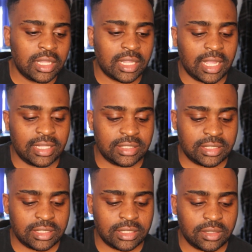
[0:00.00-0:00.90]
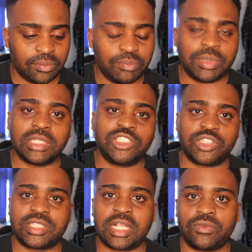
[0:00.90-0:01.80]
Guys, build
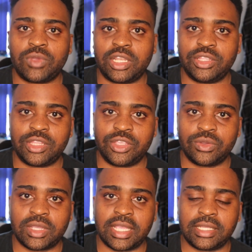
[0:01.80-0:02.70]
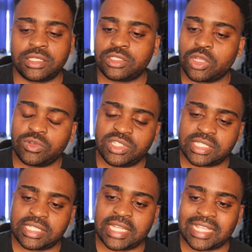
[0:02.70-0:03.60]
yourself well in the UK. Don't just
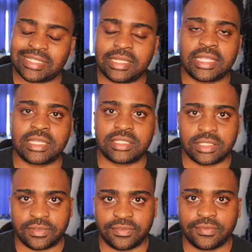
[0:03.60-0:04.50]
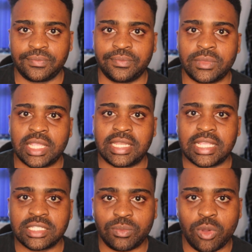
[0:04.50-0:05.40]
see it as a negative. It
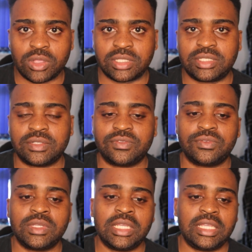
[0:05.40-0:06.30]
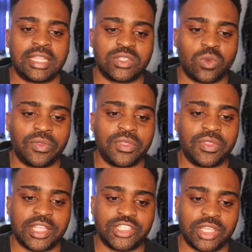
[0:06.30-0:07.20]
is a positive. There's one thing
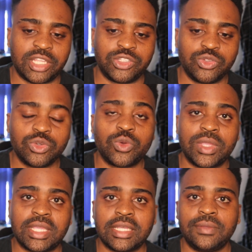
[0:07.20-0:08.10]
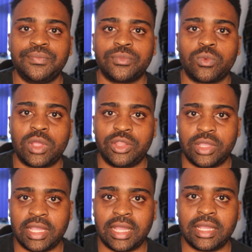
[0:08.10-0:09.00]
that you can do quicker while you
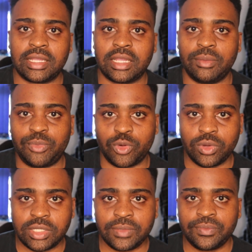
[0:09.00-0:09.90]
are abroad,